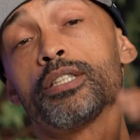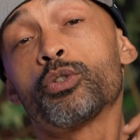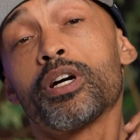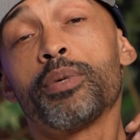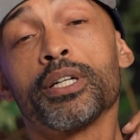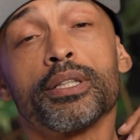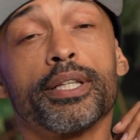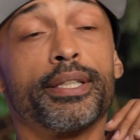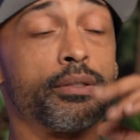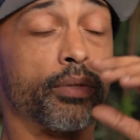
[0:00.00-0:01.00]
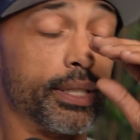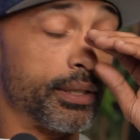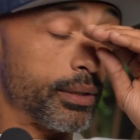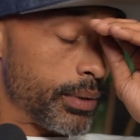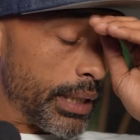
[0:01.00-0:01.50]
And I drive my lady
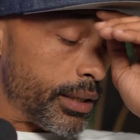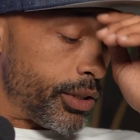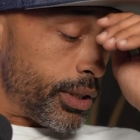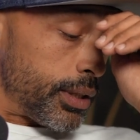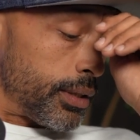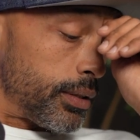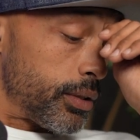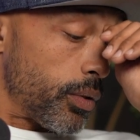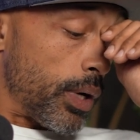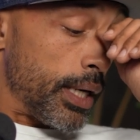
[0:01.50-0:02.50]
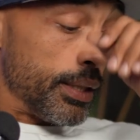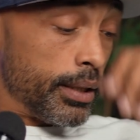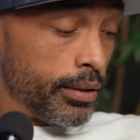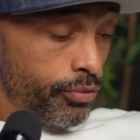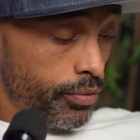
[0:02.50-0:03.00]
crazy with that shit. So where I
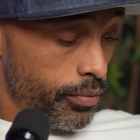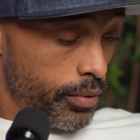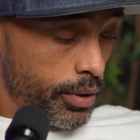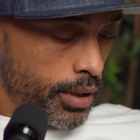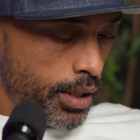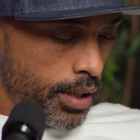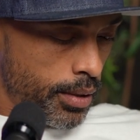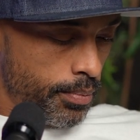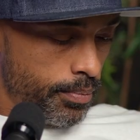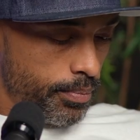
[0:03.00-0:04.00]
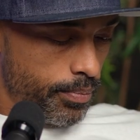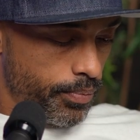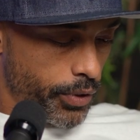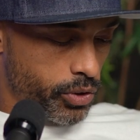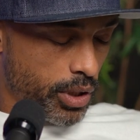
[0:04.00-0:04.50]
live,
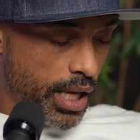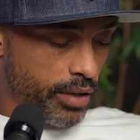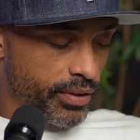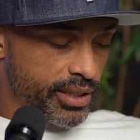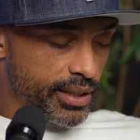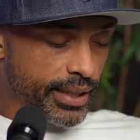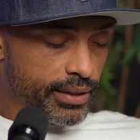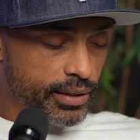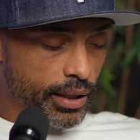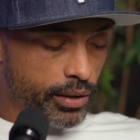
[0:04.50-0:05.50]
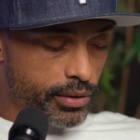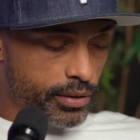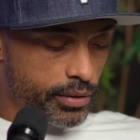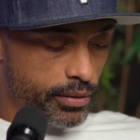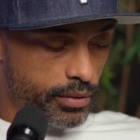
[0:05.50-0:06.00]
there's a lot of estate
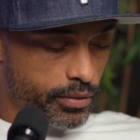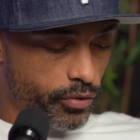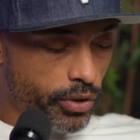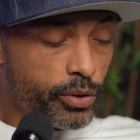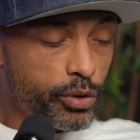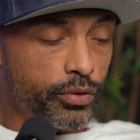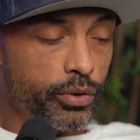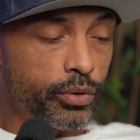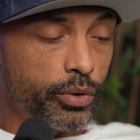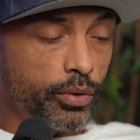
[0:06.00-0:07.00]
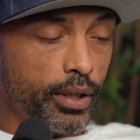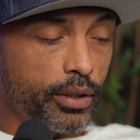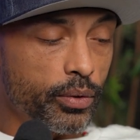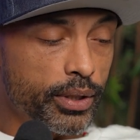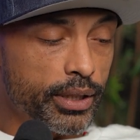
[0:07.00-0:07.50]
sales. For those of you who do
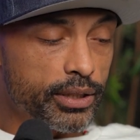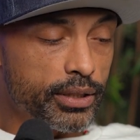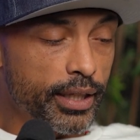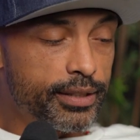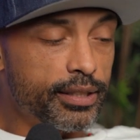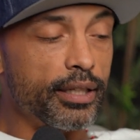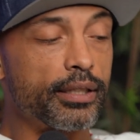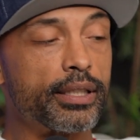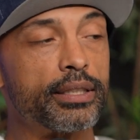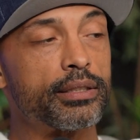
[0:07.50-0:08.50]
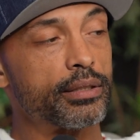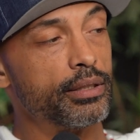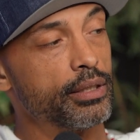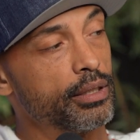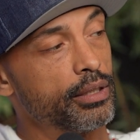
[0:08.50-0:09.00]
not know what an estate sale is,